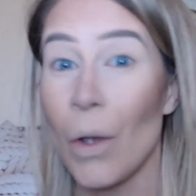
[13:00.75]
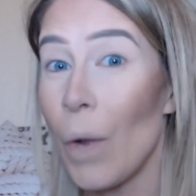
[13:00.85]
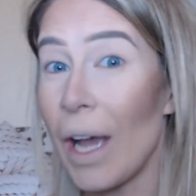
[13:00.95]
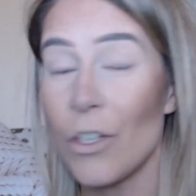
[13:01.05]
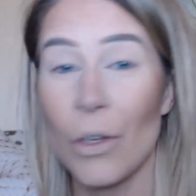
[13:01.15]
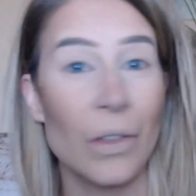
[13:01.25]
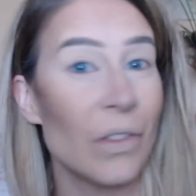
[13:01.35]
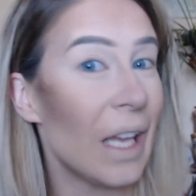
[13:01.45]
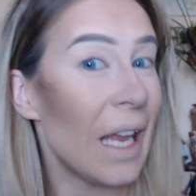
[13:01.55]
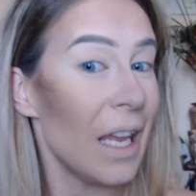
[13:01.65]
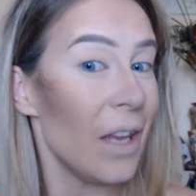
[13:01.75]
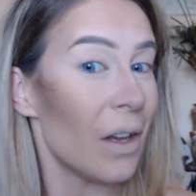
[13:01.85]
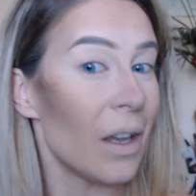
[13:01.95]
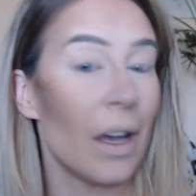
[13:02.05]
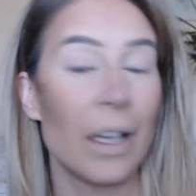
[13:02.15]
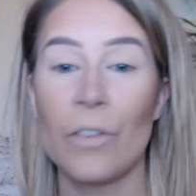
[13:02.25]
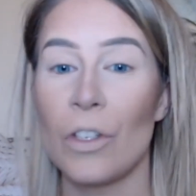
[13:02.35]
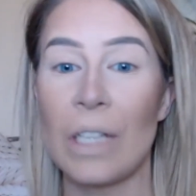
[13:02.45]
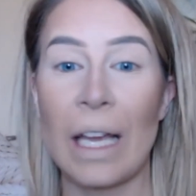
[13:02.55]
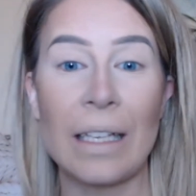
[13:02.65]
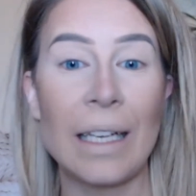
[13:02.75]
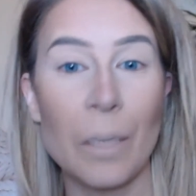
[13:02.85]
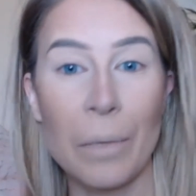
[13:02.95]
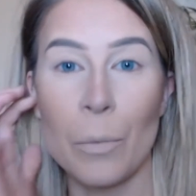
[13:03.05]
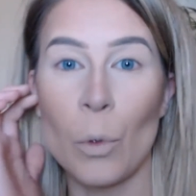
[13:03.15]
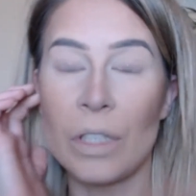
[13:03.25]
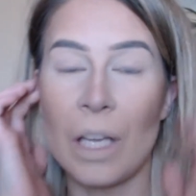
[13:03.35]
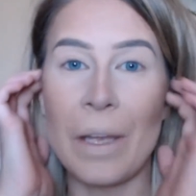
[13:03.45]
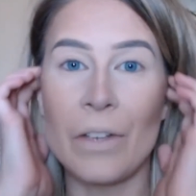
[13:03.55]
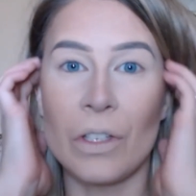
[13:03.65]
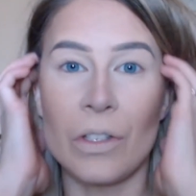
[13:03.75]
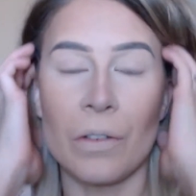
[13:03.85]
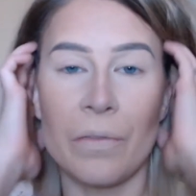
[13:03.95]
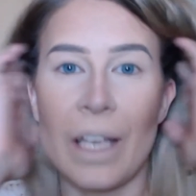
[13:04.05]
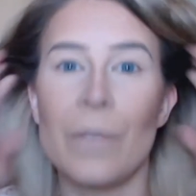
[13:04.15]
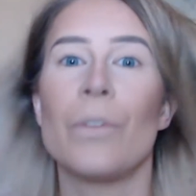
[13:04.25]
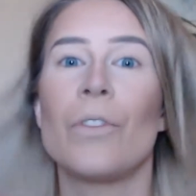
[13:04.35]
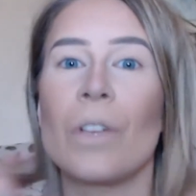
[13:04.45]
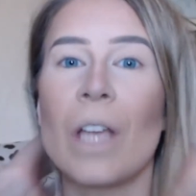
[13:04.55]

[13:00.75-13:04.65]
So as you can see, you can kind of just add a little bit more dimension to your face with